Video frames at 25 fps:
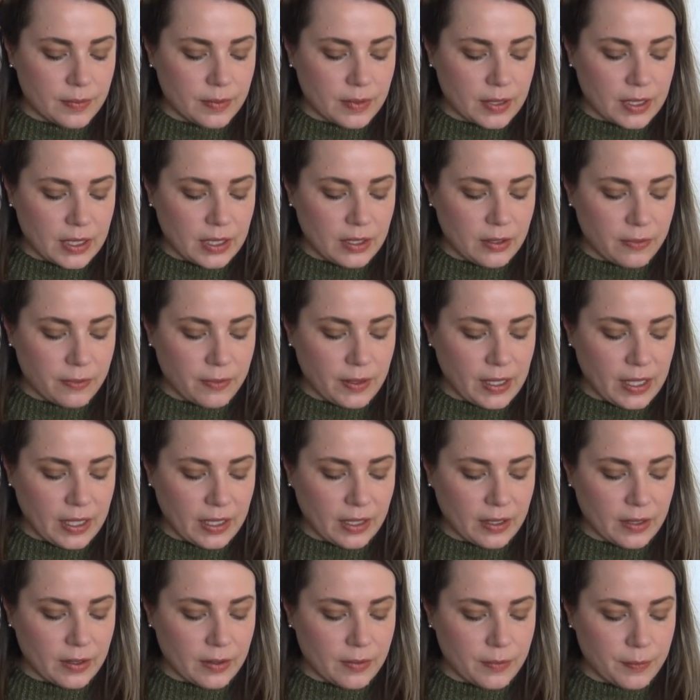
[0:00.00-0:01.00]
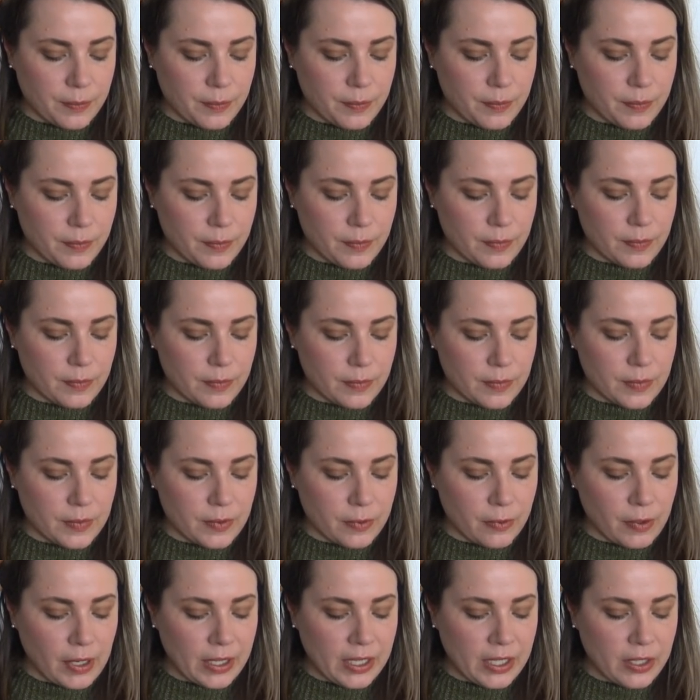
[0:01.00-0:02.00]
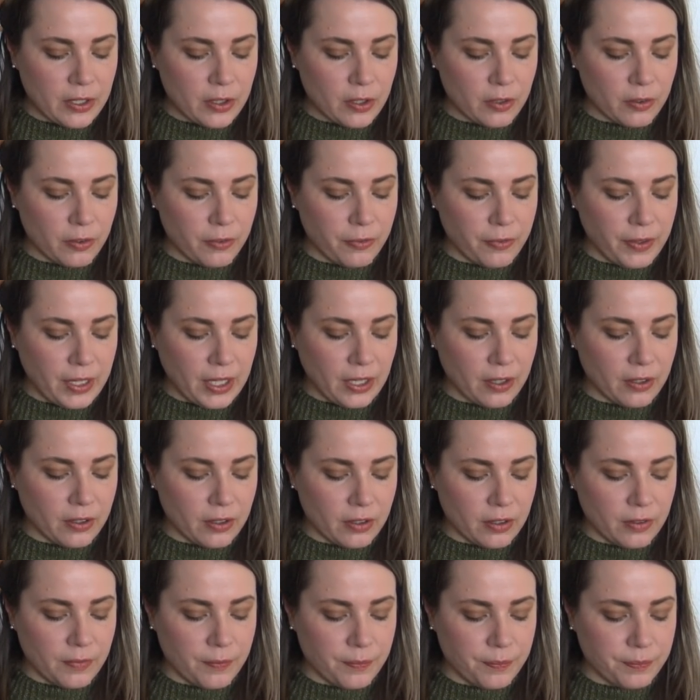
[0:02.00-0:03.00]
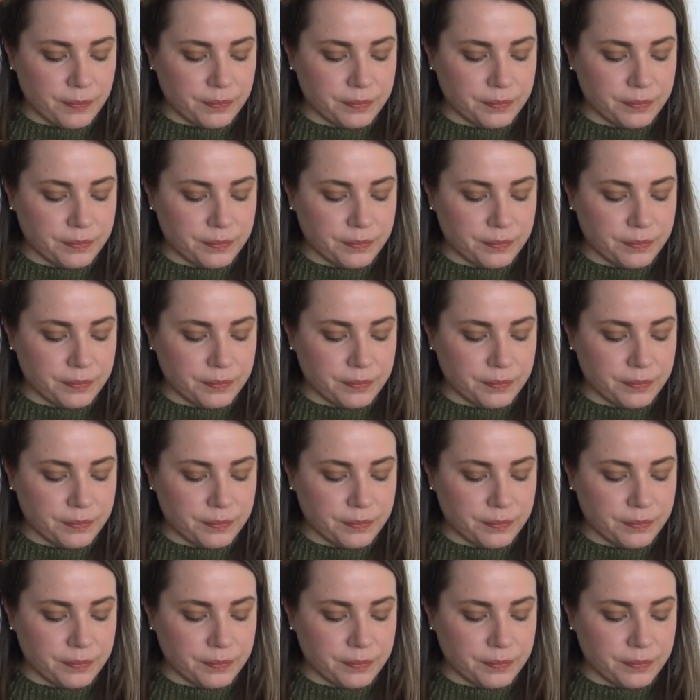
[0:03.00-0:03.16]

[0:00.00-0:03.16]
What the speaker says: kind of like running your finger